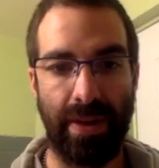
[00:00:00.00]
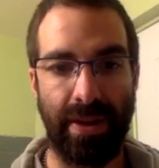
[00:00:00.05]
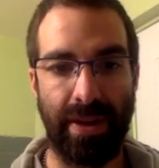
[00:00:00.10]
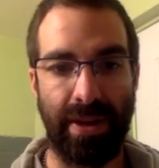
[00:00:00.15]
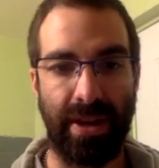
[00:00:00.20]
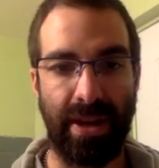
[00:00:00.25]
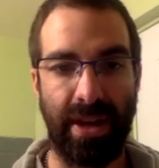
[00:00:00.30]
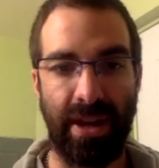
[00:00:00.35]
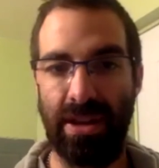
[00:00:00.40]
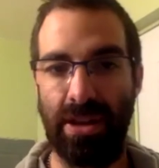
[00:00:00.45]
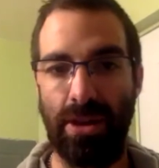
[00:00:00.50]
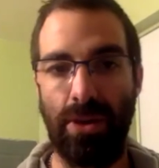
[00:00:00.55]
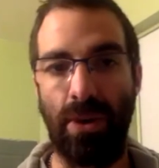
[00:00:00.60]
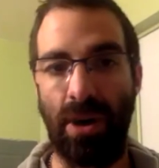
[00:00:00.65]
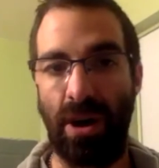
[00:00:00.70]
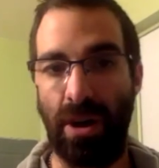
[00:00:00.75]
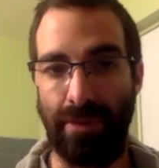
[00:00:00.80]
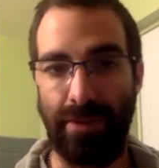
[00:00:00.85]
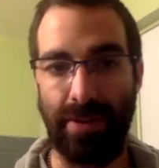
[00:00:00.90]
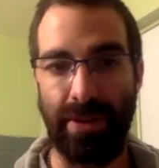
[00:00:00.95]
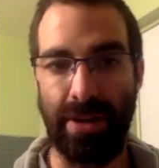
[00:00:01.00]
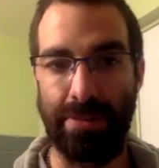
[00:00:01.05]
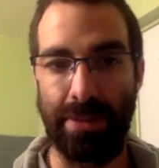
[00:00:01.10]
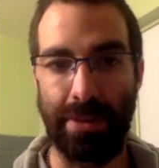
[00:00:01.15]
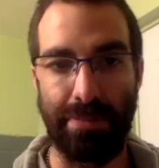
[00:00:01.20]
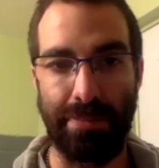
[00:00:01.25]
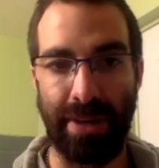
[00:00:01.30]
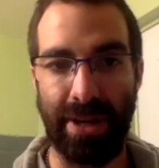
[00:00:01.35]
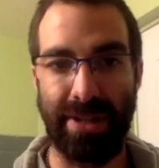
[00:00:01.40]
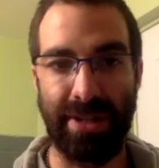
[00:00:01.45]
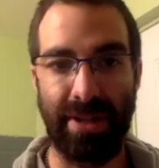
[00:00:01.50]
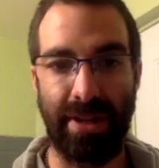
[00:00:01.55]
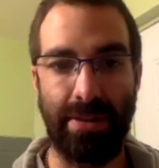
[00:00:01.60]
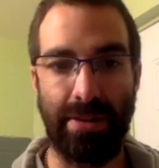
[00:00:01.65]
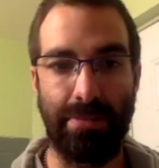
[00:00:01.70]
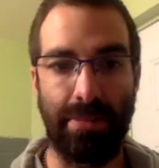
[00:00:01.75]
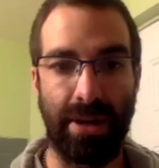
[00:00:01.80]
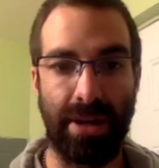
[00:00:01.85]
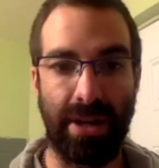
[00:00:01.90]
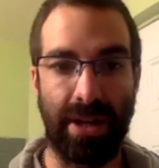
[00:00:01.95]
K U offered him a butt ton of
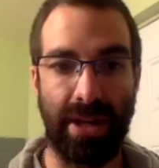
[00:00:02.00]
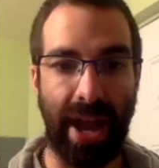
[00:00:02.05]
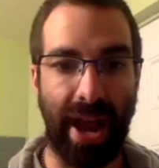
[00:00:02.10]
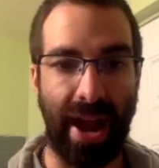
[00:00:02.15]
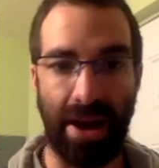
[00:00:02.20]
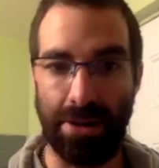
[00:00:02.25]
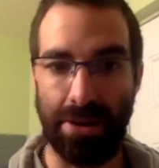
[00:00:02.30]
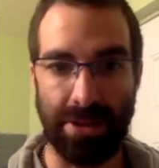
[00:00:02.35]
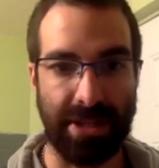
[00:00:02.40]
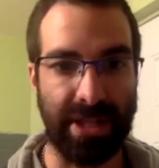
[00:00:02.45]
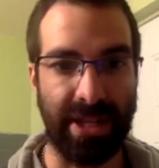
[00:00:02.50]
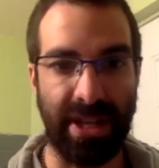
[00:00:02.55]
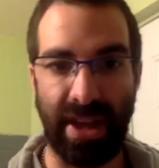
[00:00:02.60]
money, housing,